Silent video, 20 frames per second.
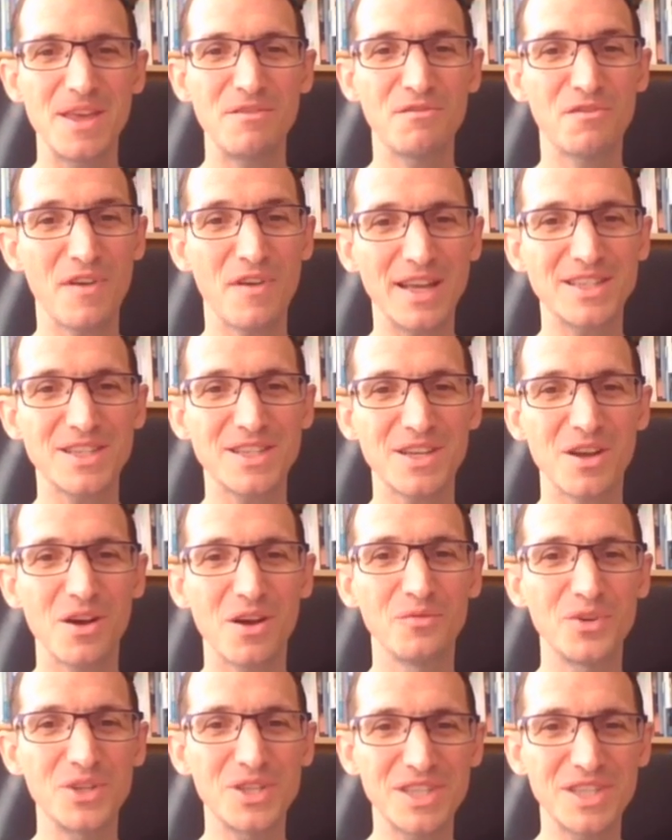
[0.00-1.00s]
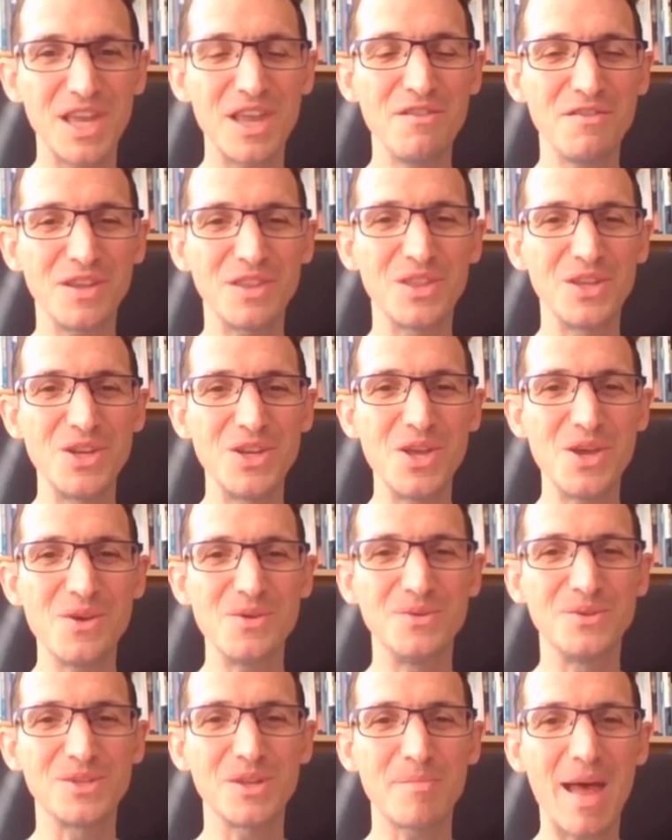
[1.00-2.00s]
In fact, on receiving the
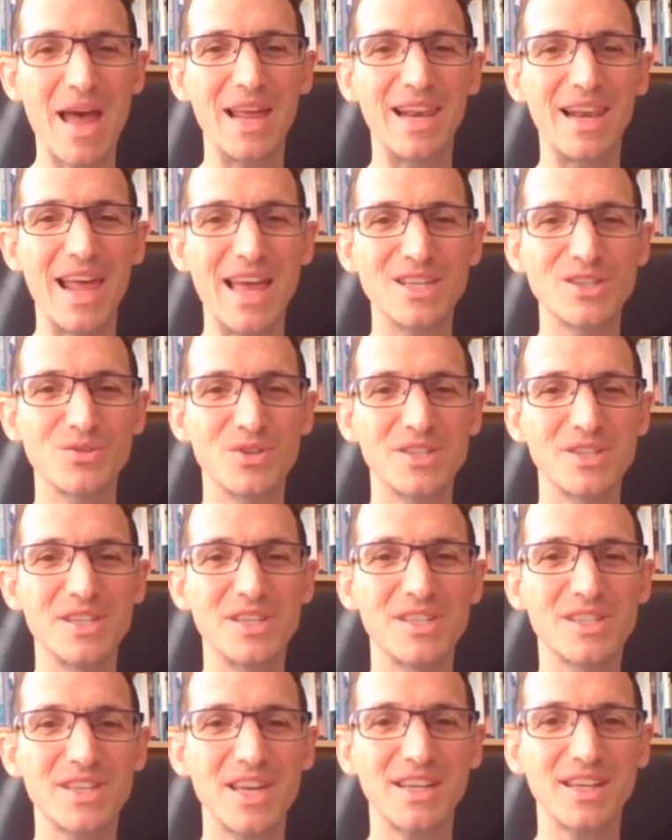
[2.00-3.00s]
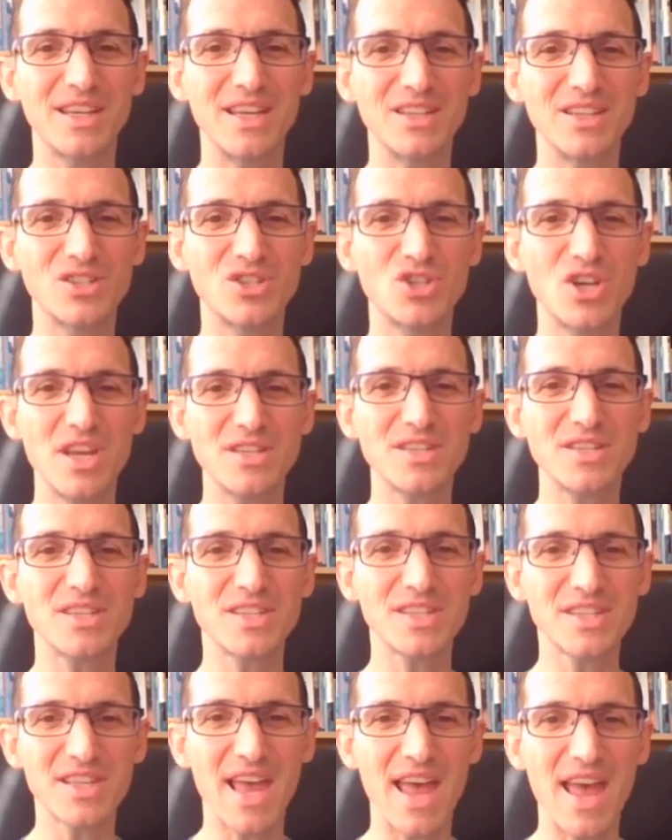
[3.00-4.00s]
news about Lazarus' sickness,
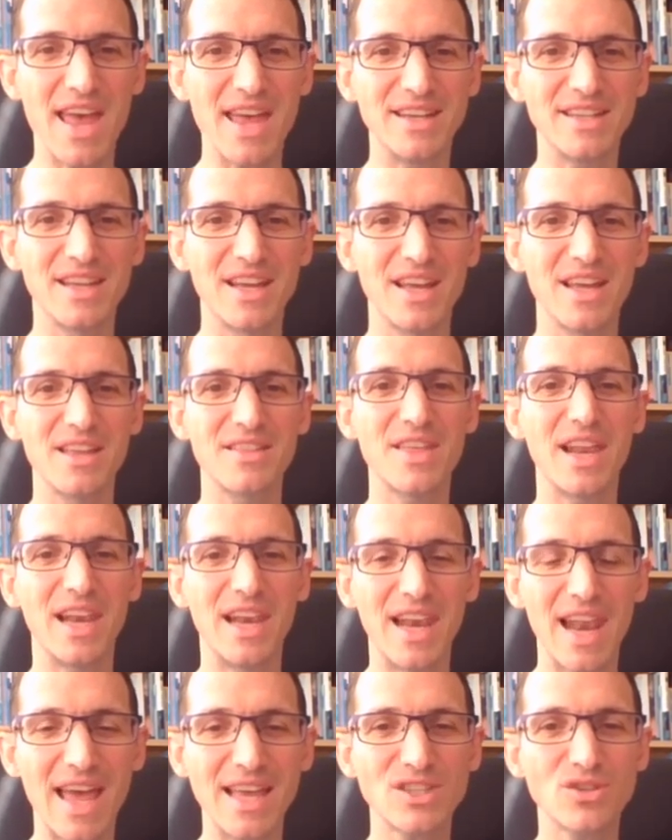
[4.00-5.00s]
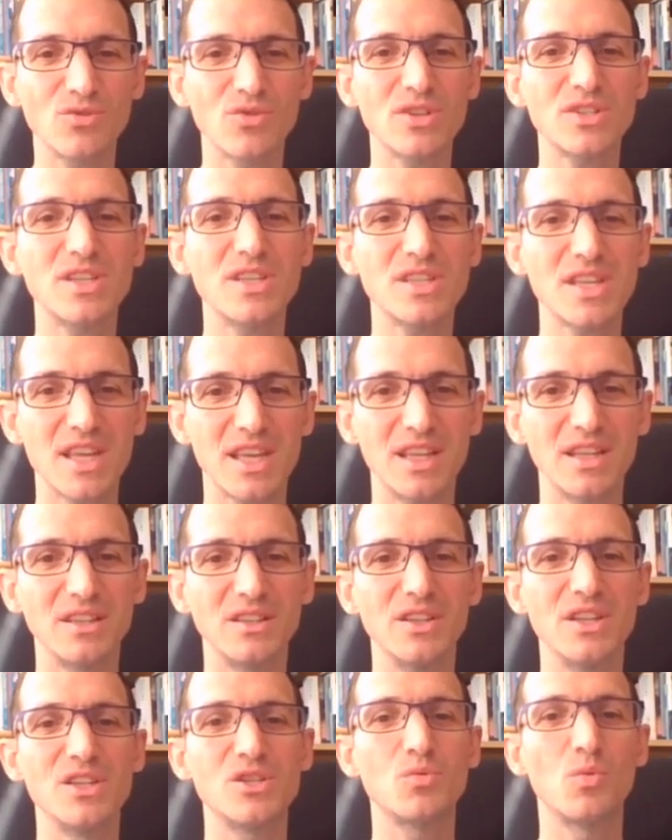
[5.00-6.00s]
Jesus said that Lazarus'
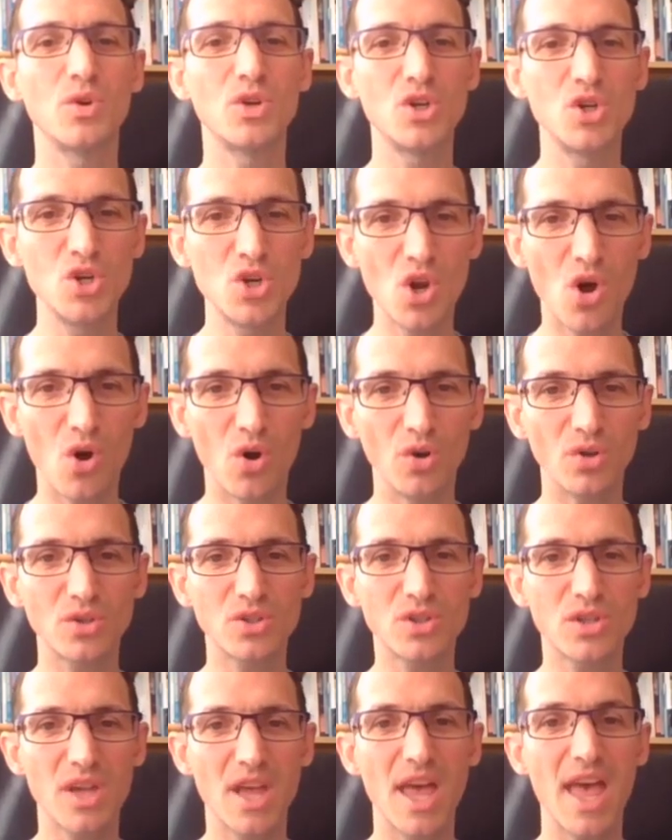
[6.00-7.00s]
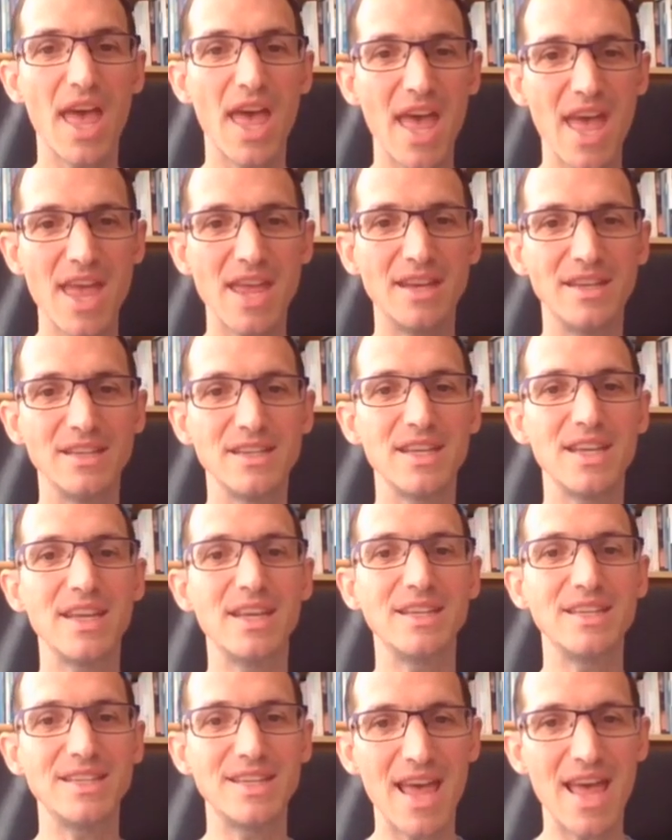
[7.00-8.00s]
illness would not end
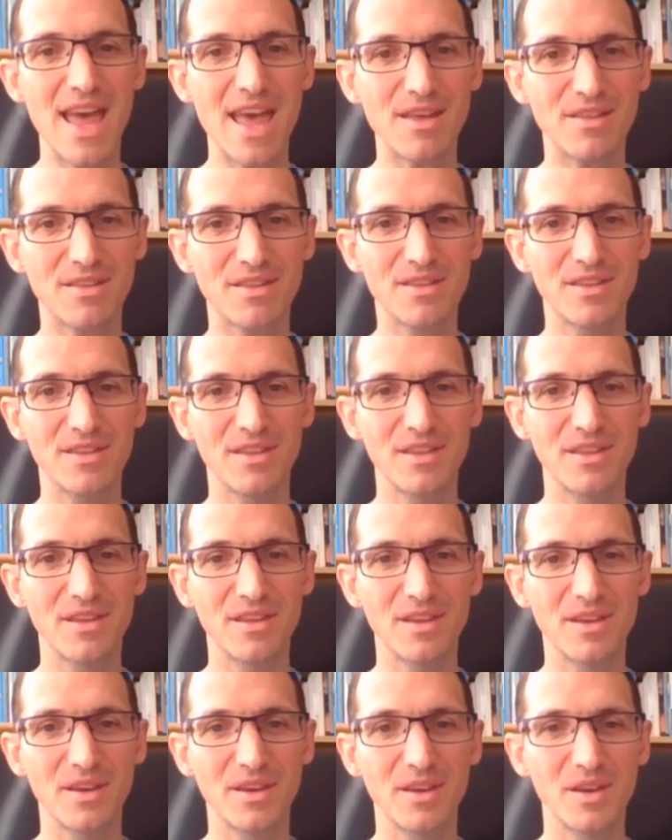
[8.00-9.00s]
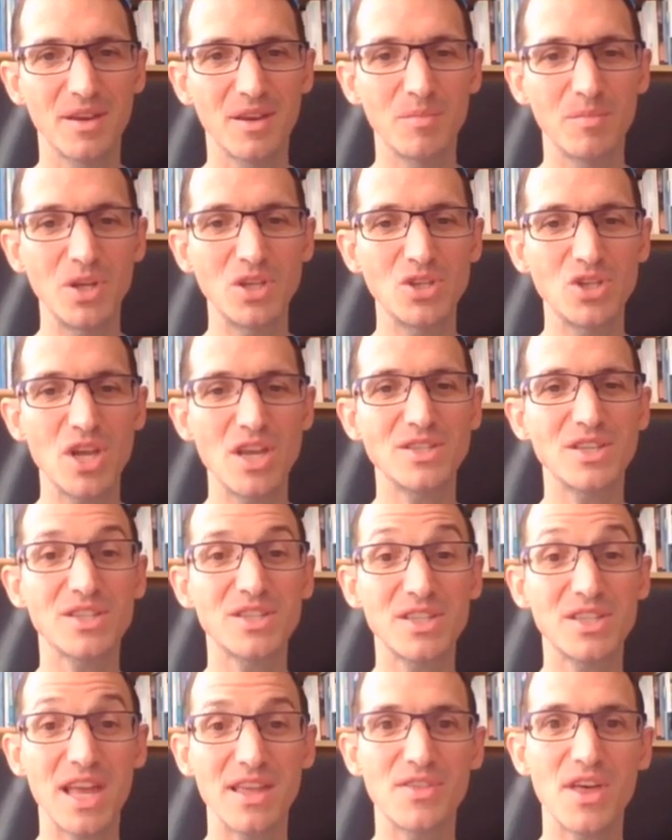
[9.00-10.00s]
in death. But
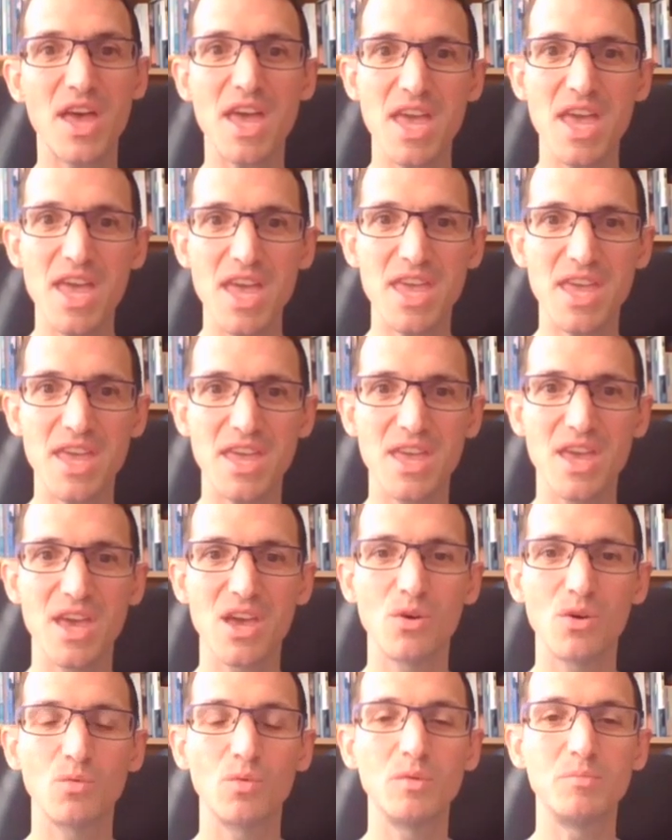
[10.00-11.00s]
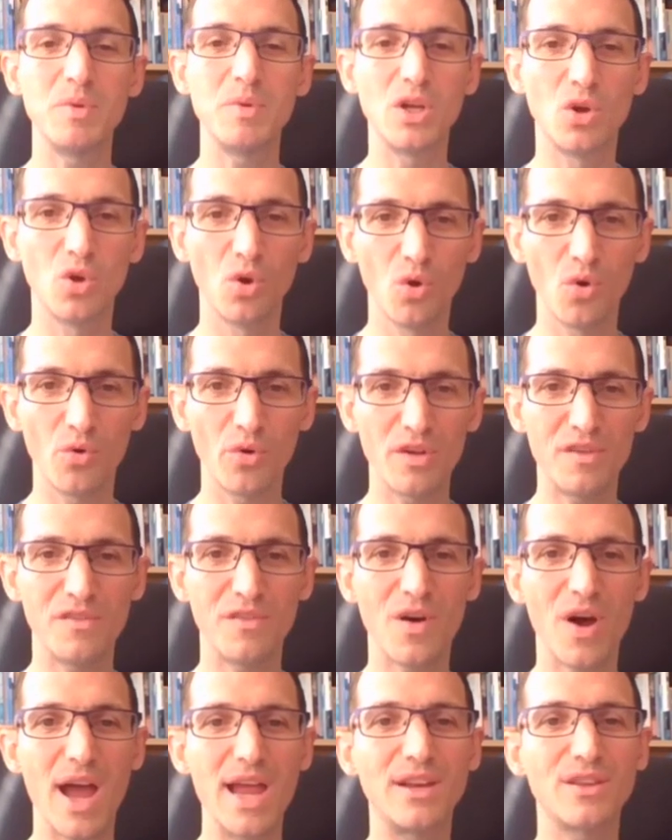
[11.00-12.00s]
Jesus said that he would be
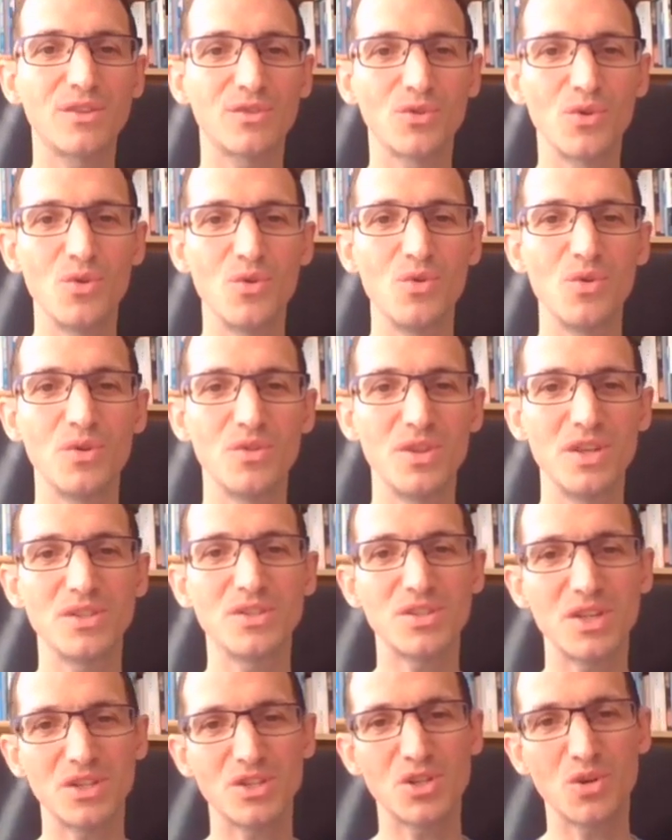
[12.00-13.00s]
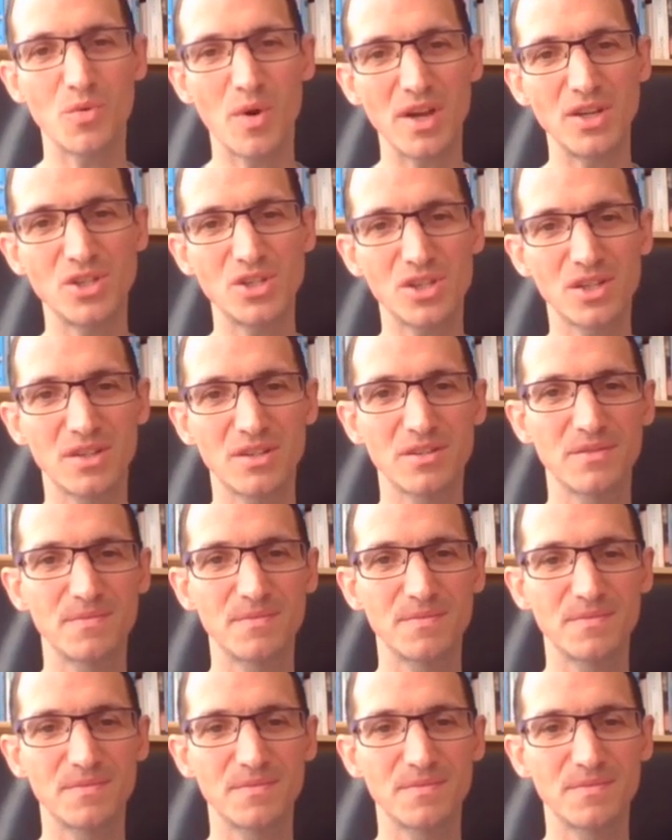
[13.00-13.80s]
glorified through this situation.